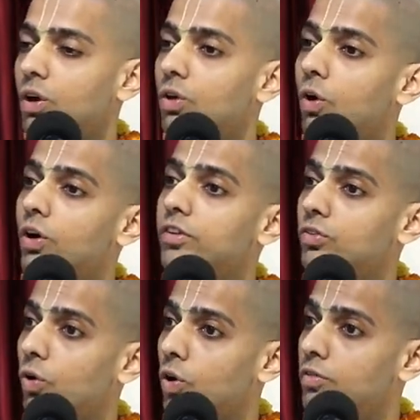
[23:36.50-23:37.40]
Lord
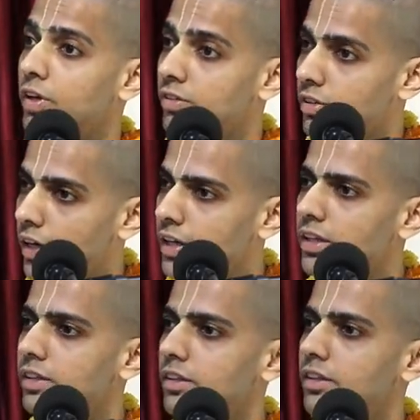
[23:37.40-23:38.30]
is always
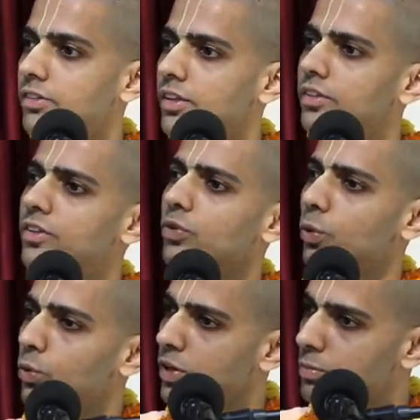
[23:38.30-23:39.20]
ready. This is his
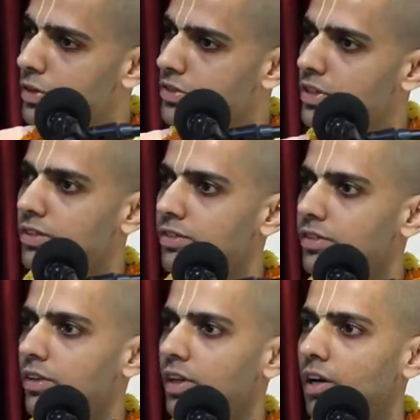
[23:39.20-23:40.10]
only
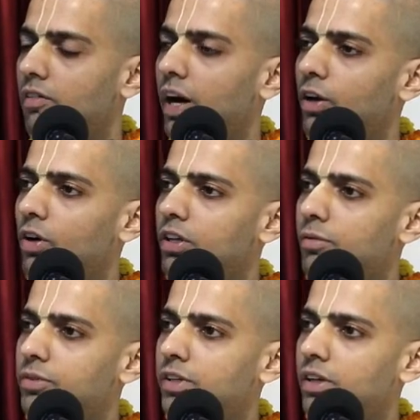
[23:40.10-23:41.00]
business. Why Lord
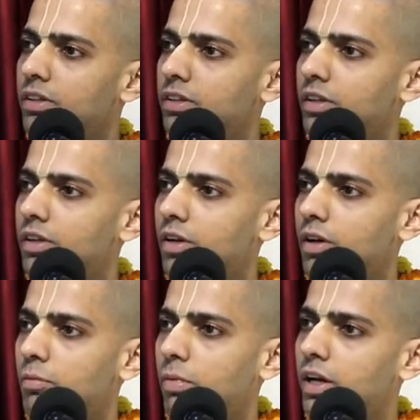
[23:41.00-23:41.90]
comes here?
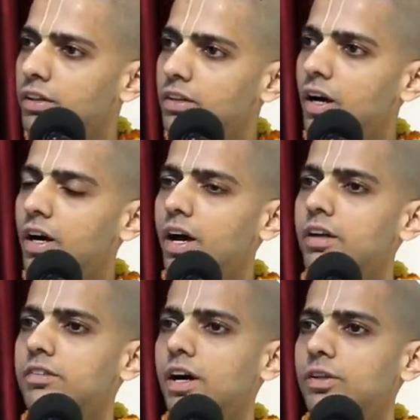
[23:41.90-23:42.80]

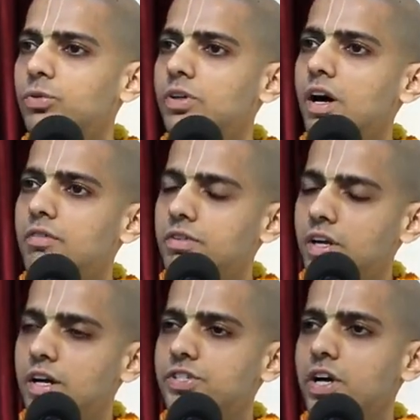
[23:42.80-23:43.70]
Paritranaya sadhunam
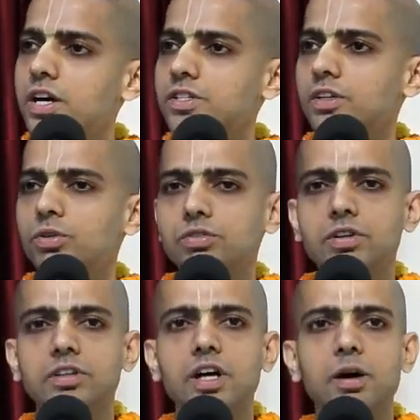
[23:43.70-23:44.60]
vinashaya
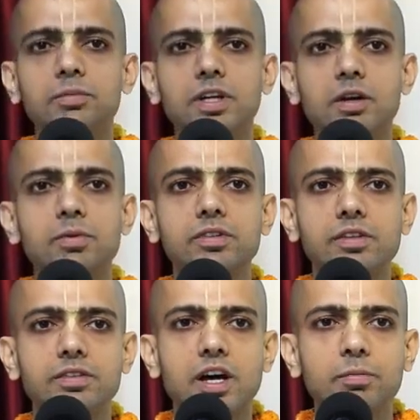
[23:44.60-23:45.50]
dushkritam dharma
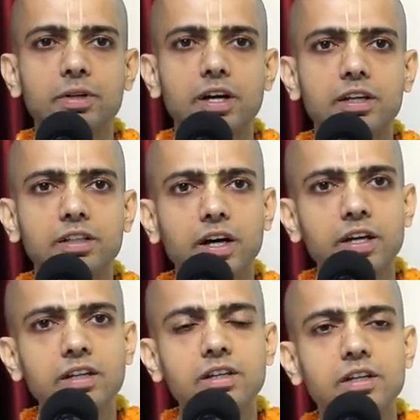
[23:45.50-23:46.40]

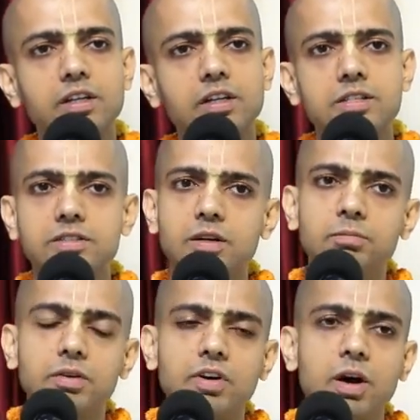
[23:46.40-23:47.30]
sansthapanarthaya
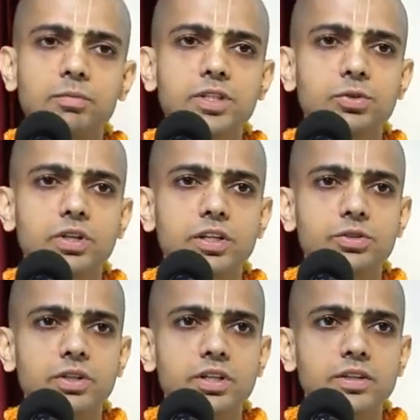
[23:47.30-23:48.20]
sambhavami yuge
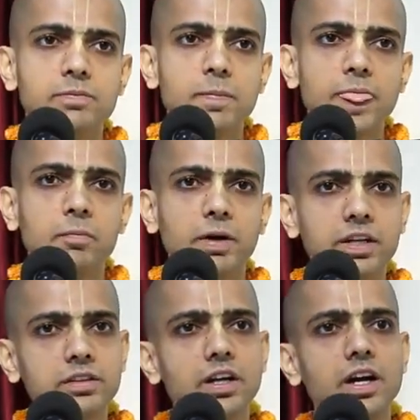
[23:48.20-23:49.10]
yuge.
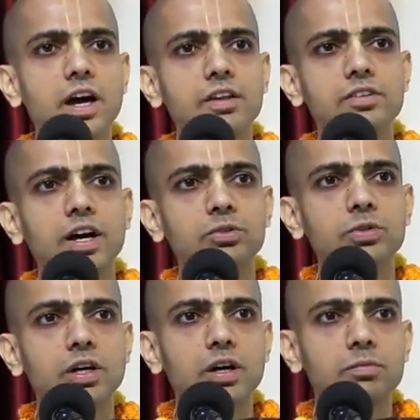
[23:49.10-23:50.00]
Paritranaya
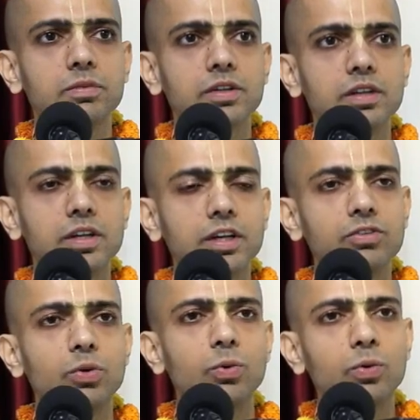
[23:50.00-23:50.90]
sadhunam.
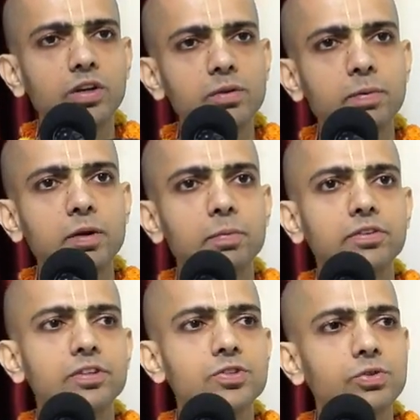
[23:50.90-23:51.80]
His only
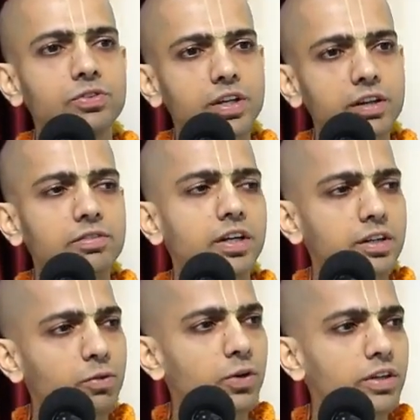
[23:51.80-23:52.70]
purpose is to save the
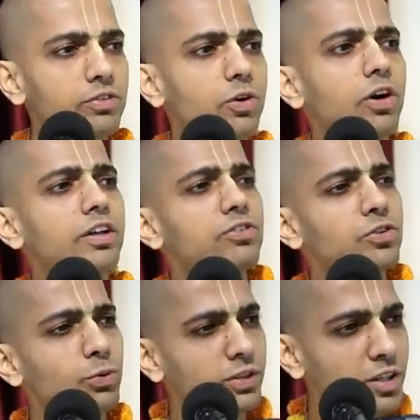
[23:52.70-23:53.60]
devotees. God has
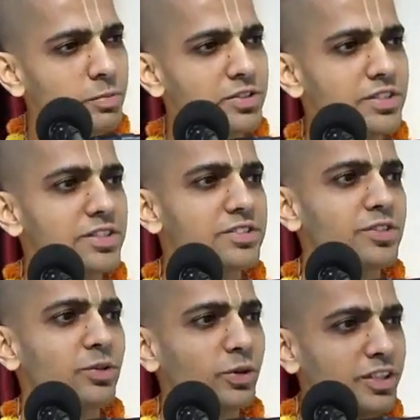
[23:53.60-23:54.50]
no other
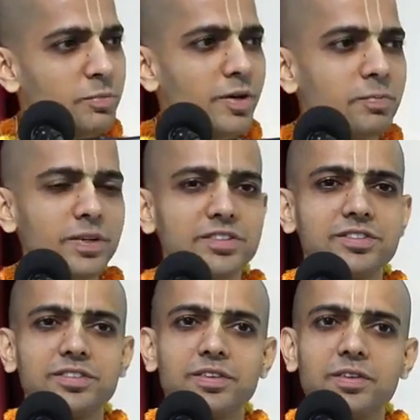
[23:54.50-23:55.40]
business, no other
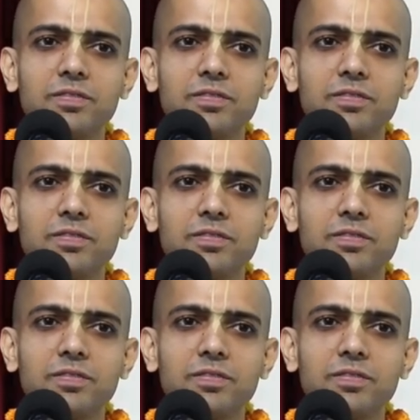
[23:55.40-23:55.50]
purpose.